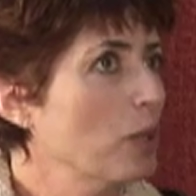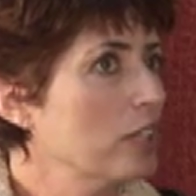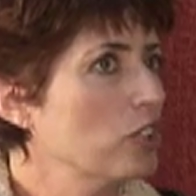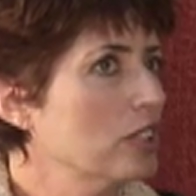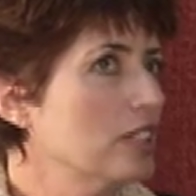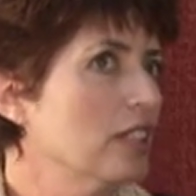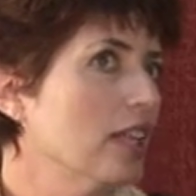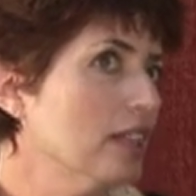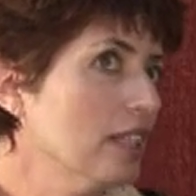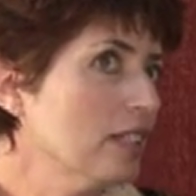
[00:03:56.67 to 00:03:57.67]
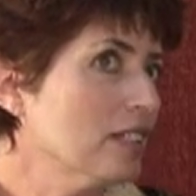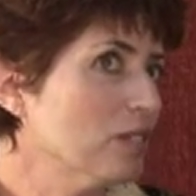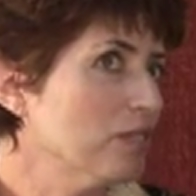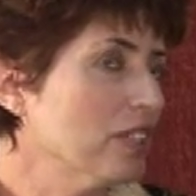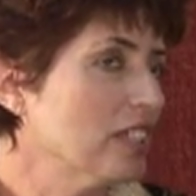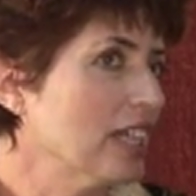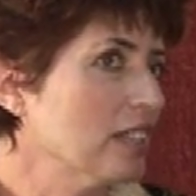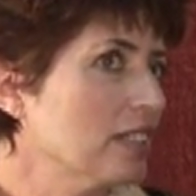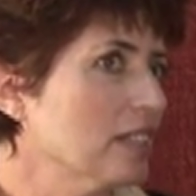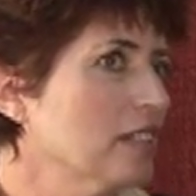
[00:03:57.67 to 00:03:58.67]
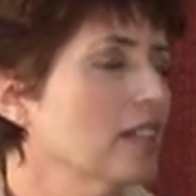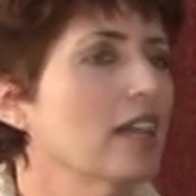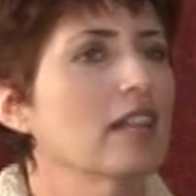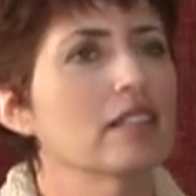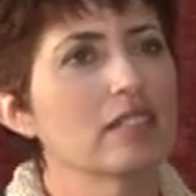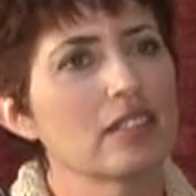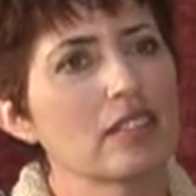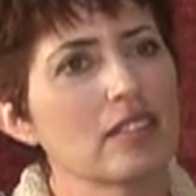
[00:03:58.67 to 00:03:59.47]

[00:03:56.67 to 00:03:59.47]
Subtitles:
questions and then listen for an answer. And